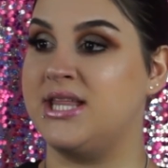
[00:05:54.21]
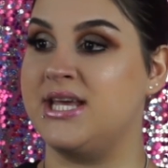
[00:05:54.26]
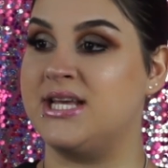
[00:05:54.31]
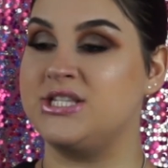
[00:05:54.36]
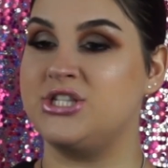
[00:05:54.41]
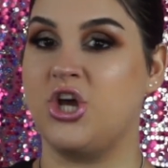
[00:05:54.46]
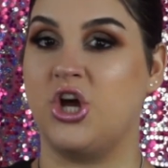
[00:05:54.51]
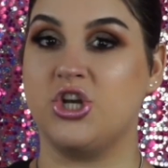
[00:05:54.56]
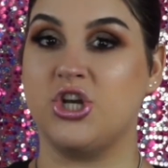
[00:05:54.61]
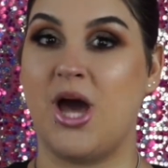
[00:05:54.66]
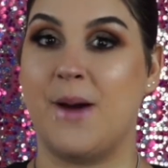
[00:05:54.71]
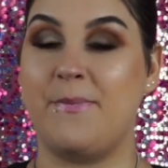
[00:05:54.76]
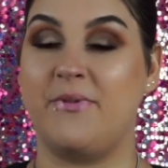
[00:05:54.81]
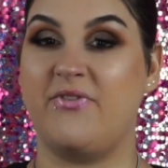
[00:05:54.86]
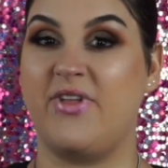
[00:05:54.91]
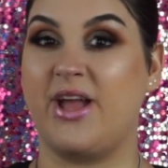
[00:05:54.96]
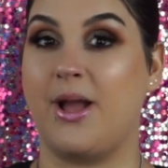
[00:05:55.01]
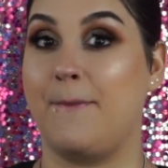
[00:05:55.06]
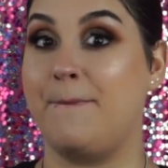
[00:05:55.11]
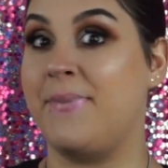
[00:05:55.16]
this on top
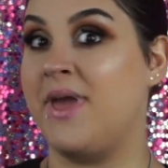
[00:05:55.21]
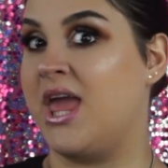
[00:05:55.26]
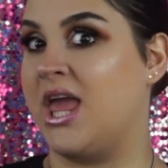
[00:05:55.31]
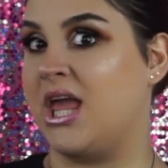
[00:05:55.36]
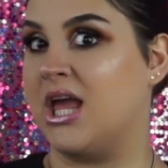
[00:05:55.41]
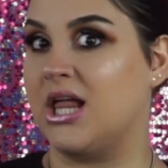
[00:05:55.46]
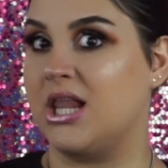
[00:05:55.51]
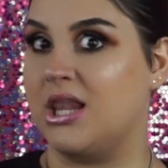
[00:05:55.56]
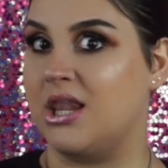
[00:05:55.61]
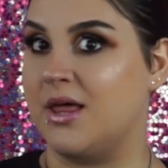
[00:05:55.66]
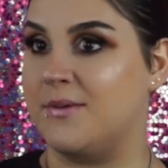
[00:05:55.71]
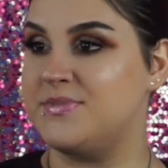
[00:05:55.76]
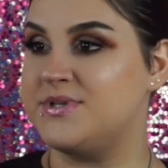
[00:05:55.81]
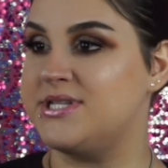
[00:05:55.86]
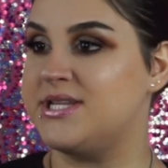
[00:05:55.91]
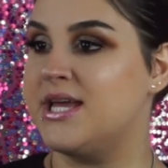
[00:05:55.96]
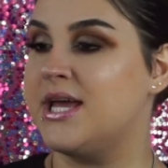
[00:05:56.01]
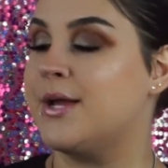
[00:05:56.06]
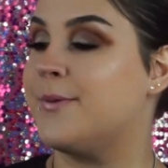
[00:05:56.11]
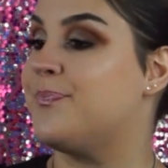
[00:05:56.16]
of like a pink
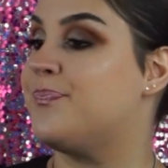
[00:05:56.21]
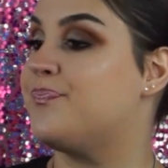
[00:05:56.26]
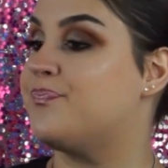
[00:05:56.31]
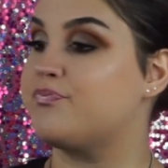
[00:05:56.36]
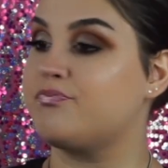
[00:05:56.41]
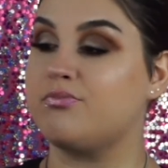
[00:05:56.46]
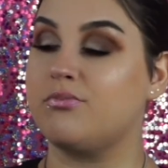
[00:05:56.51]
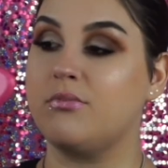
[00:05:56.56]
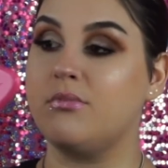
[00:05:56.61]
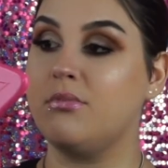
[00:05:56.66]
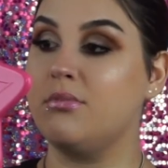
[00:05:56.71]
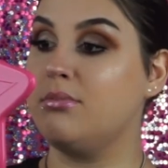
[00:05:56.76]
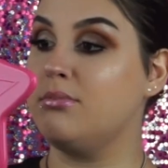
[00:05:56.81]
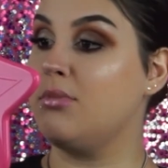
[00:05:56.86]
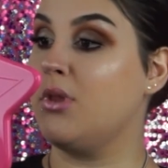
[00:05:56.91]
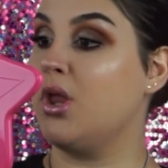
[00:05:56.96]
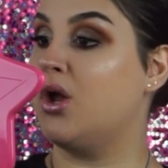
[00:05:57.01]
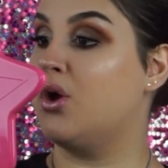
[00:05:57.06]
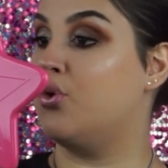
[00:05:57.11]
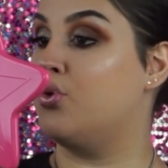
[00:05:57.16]
lipstick.
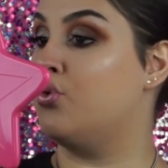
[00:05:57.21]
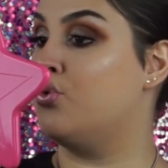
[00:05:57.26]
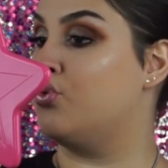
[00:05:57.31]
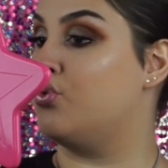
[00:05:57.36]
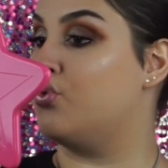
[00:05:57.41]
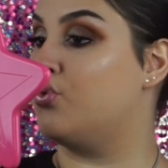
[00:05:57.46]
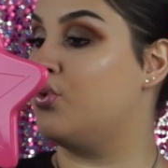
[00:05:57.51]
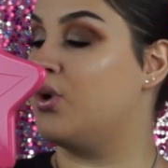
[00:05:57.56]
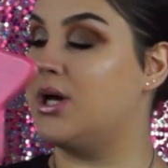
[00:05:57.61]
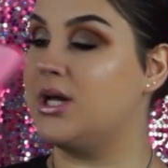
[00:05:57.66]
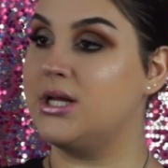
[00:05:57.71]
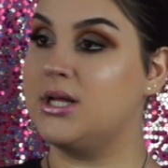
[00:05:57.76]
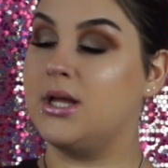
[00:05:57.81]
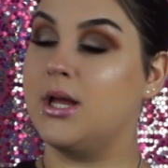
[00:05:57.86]
Ooh.